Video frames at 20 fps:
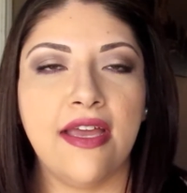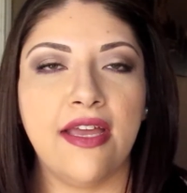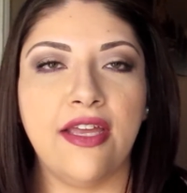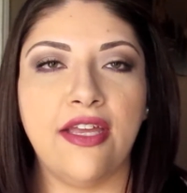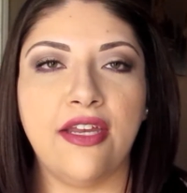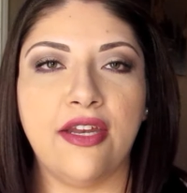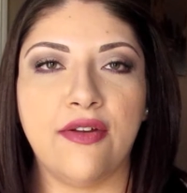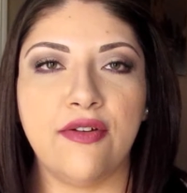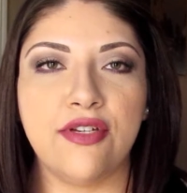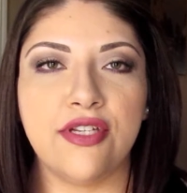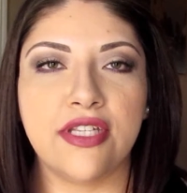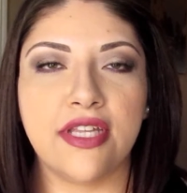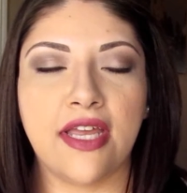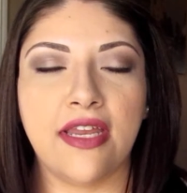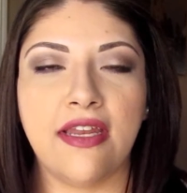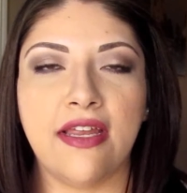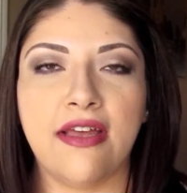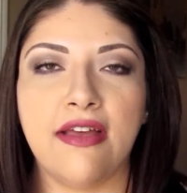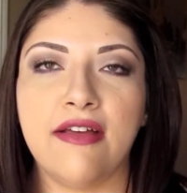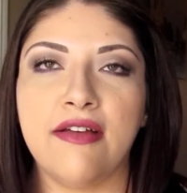you know, just
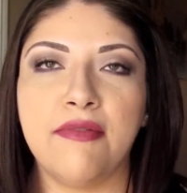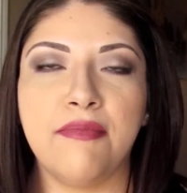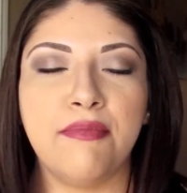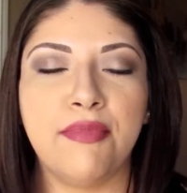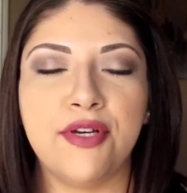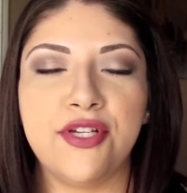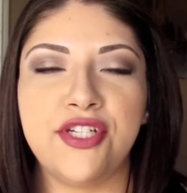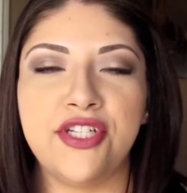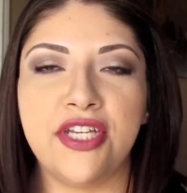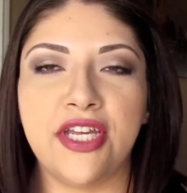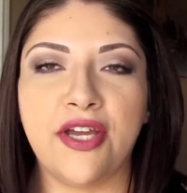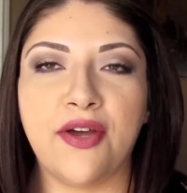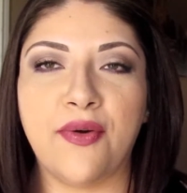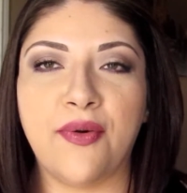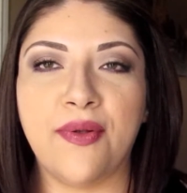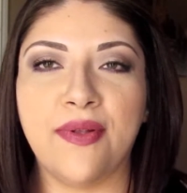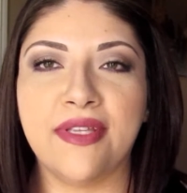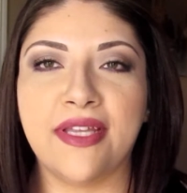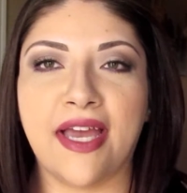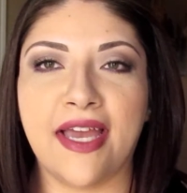kind of pushing
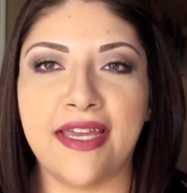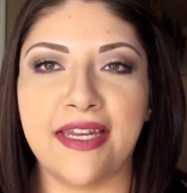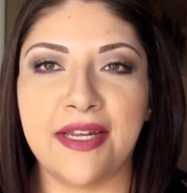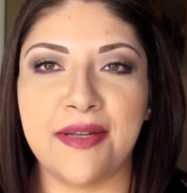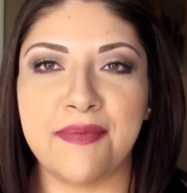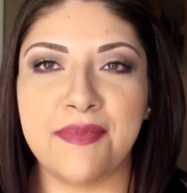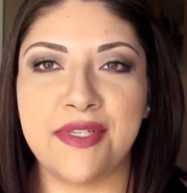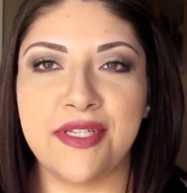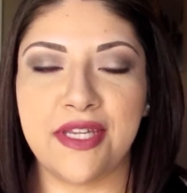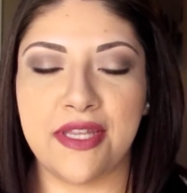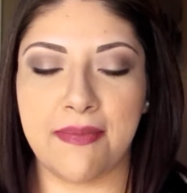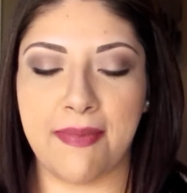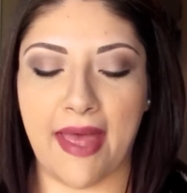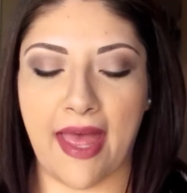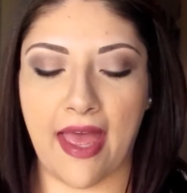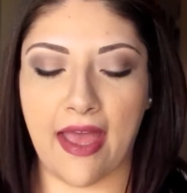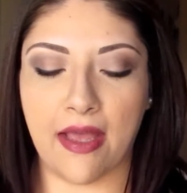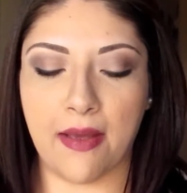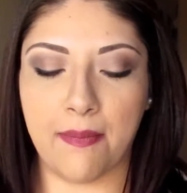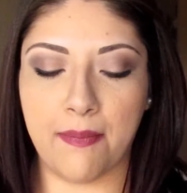old items to the
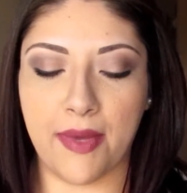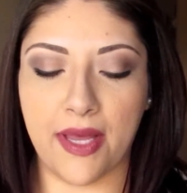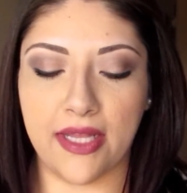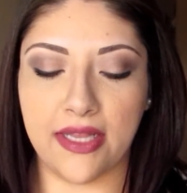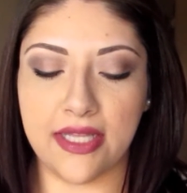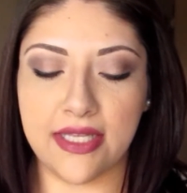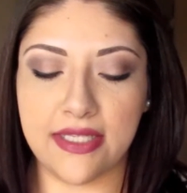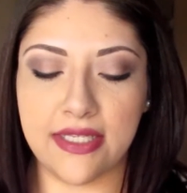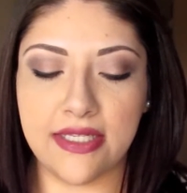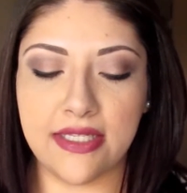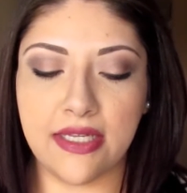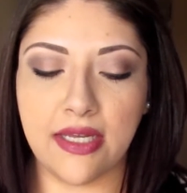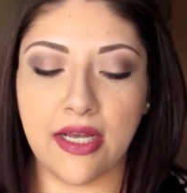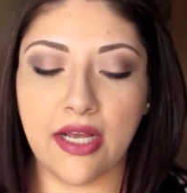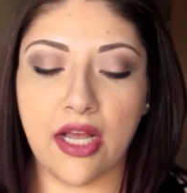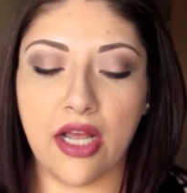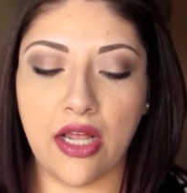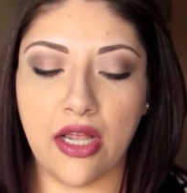back. But this is a